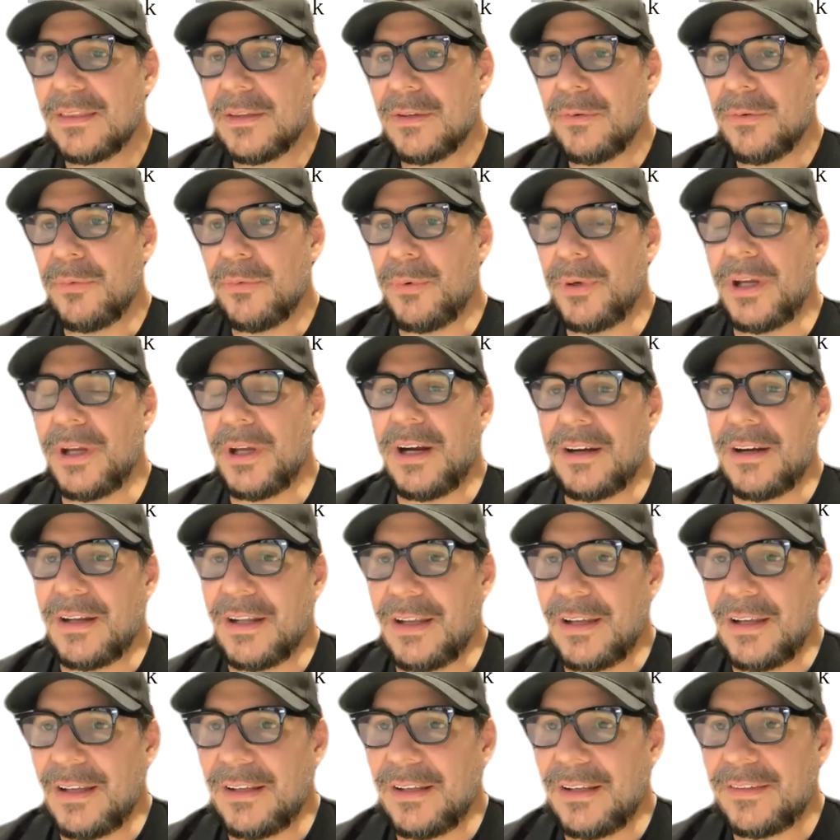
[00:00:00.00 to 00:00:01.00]
We are
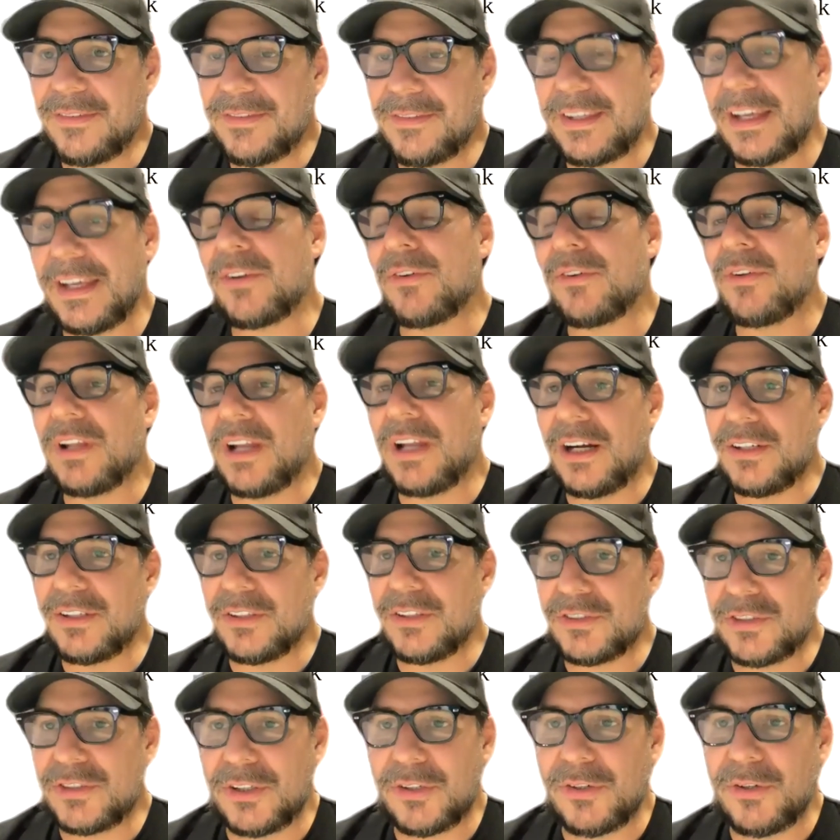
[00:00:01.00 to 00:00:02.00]
the second
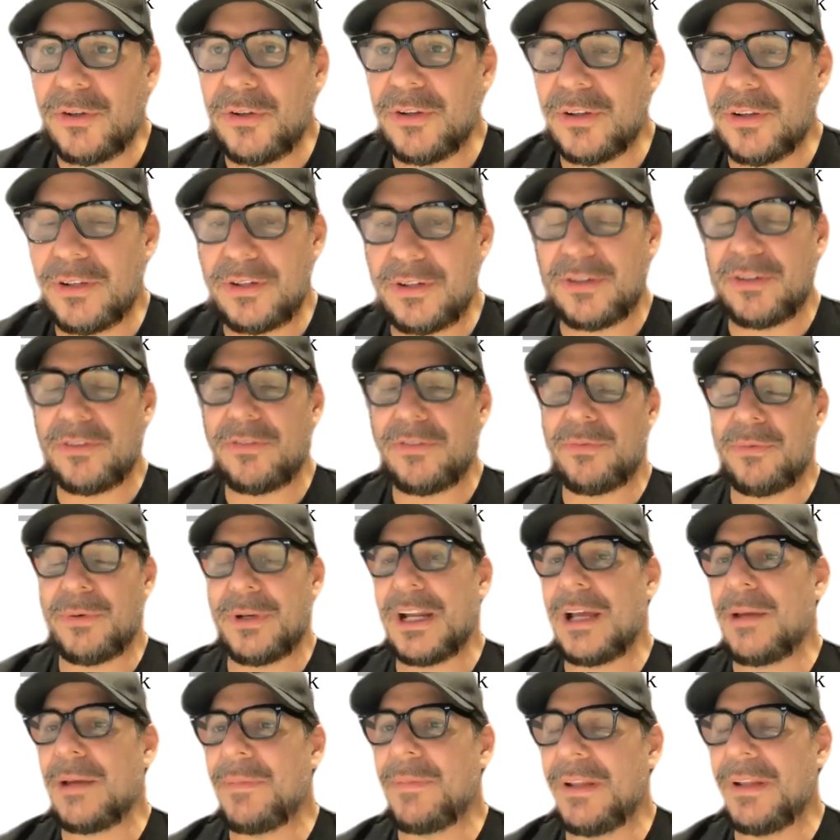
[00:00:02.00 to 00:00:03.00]
largest shareholder of
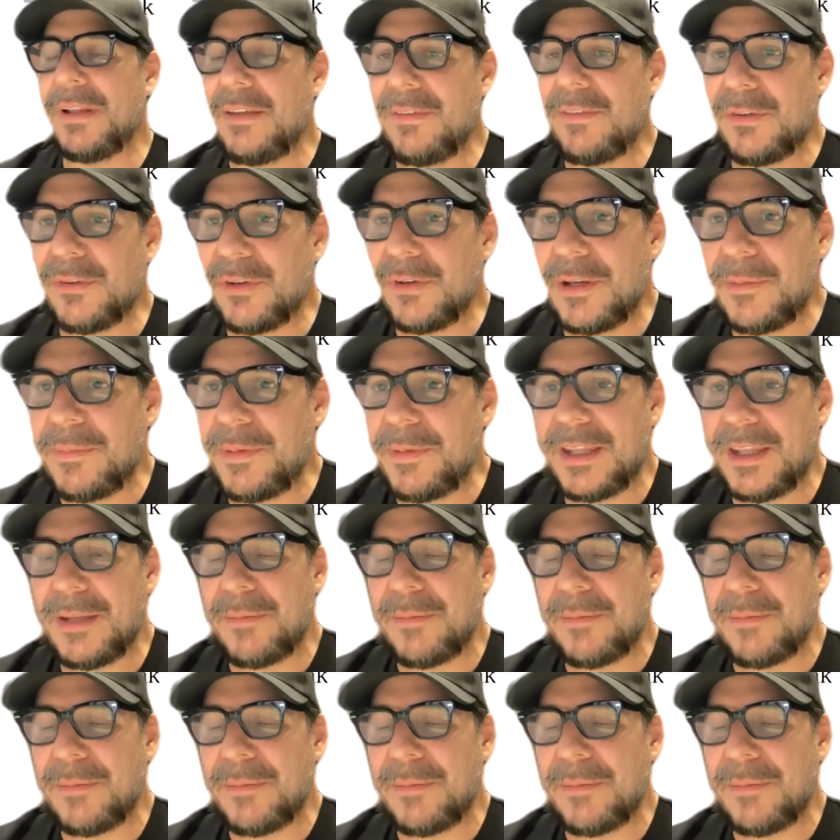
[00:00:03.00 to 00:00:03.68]
what I believe is going to be the